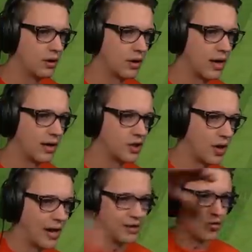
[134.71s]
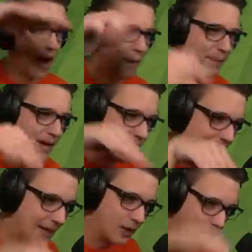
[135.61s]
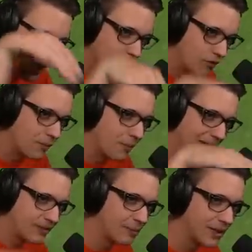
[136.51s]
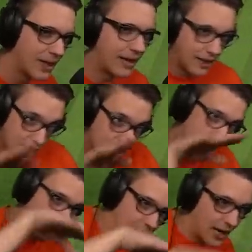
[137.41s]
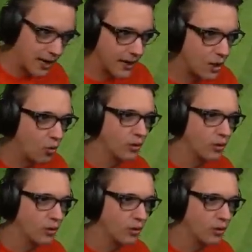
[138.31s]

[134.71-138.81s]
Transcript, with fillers: Kinda try and drop it in, kill the momentum and let it kinda go.